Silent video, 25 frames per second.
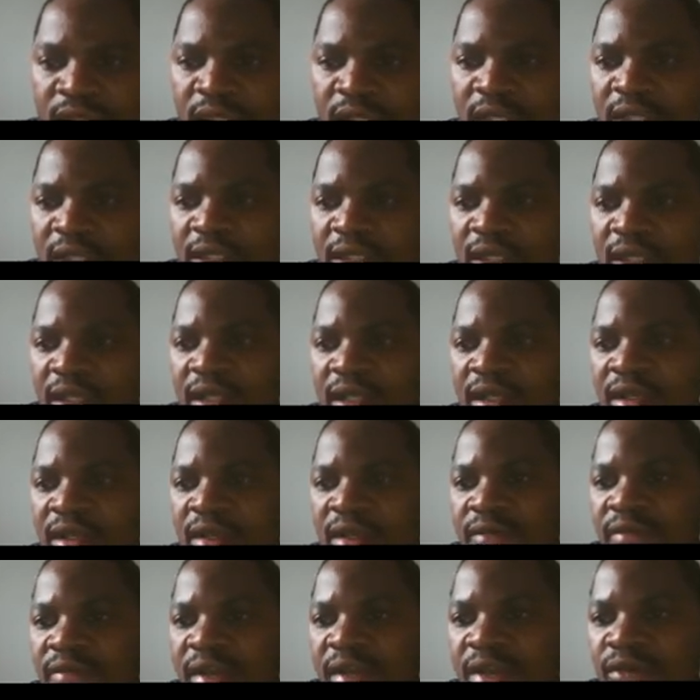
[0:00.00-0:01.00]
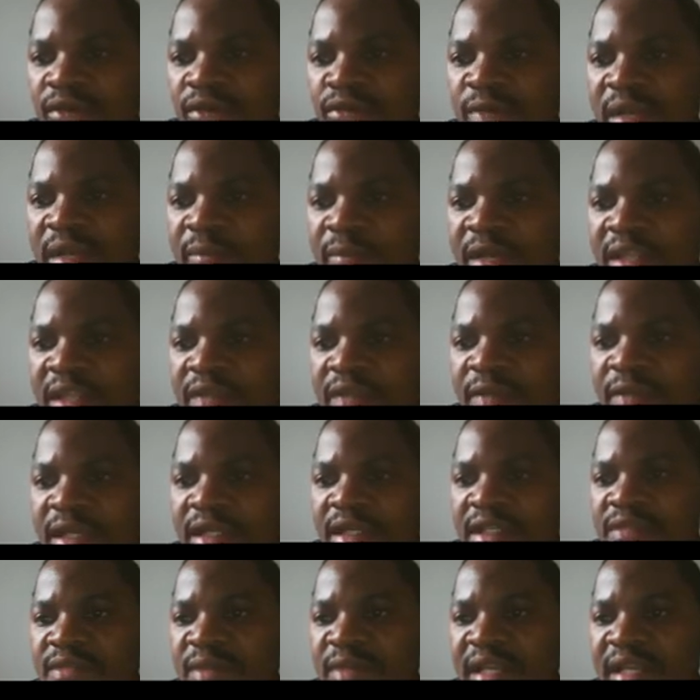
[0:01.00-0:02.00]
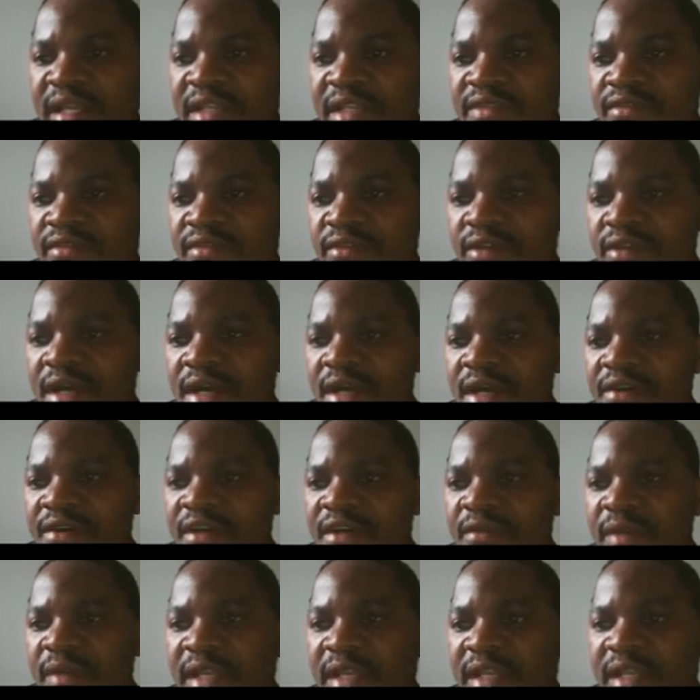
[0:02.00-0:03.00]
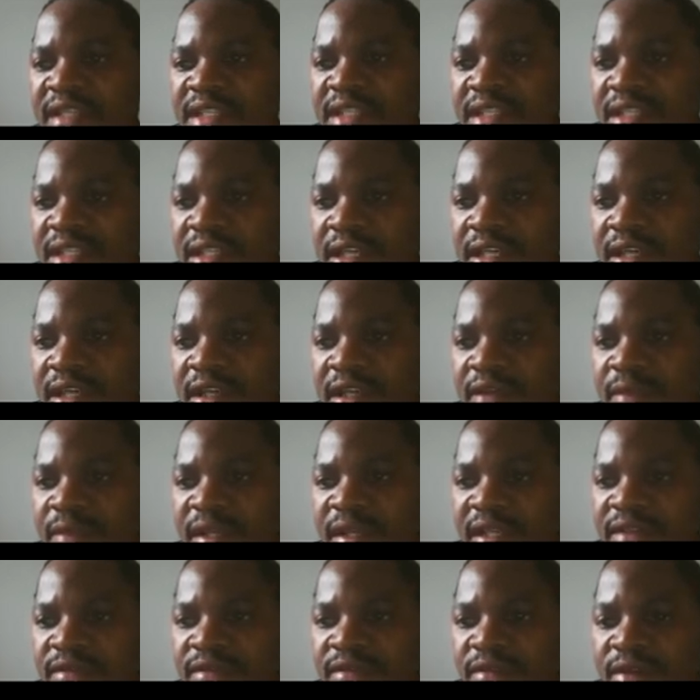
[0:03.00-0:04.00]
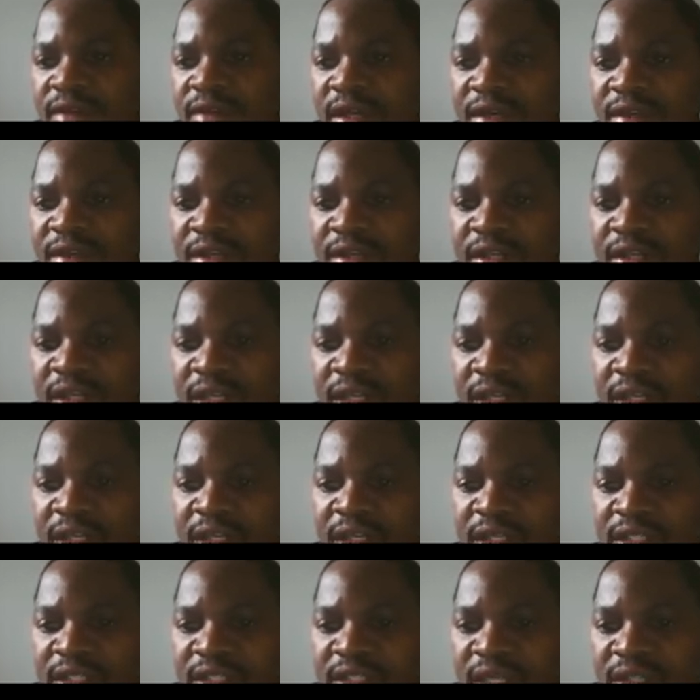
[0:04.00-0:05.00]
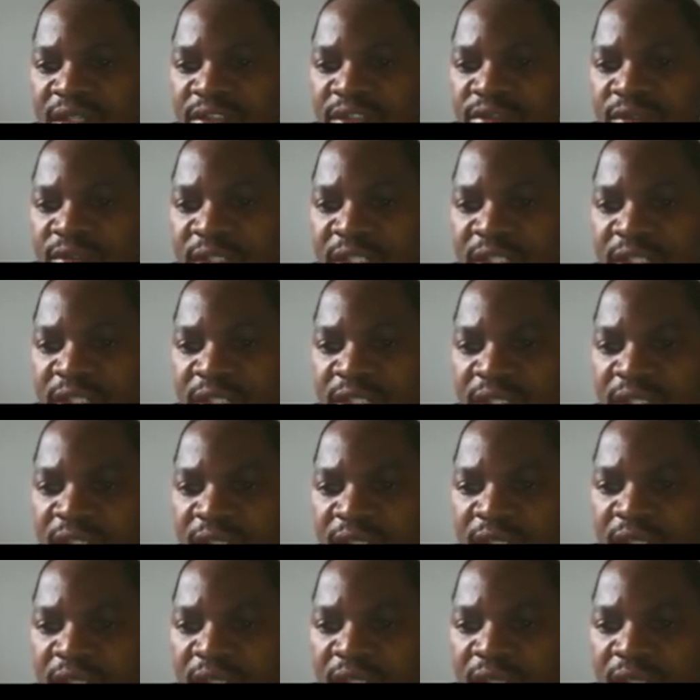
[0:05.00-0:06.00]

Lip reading: And then if I do my mathematics, minus 400, minus 300, minus 400 is actually